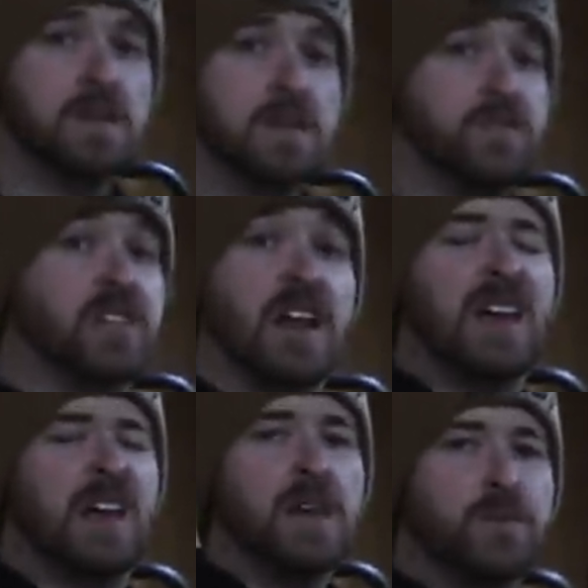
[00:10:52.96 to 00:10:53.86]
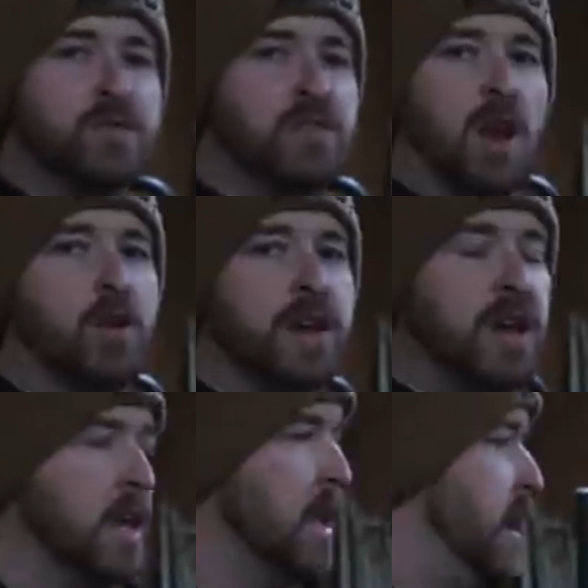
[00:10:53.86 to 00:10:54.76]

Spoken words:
It's still here. We still own it.